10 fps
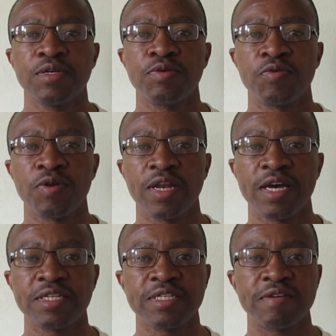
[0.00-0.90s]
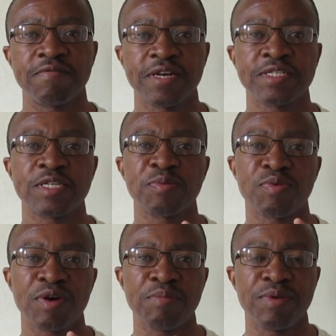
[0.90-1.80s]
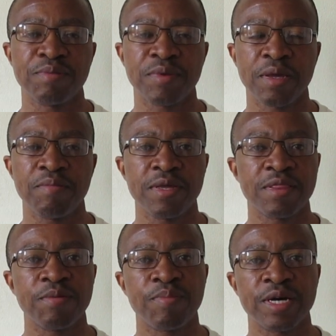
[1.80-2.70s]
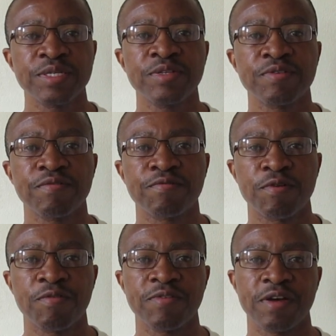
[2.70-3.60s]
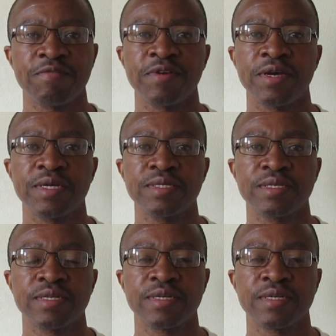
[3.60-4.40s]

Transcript: You learned investing probably maybe in the past 4 or 5 years.